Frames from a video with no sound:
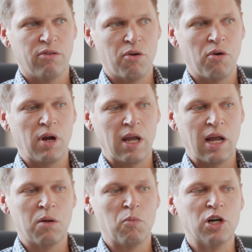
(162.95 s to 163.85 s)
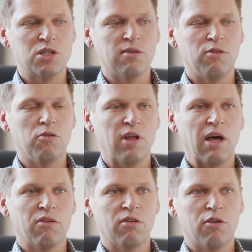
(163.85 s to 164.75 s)
so again in March of
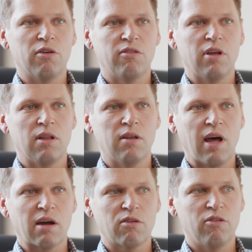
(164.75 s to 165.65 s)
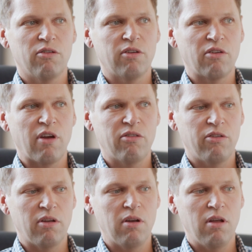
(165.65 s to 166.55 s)
2013, the doctors
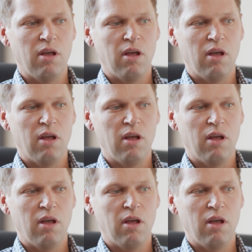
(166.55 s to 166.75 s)
suggested,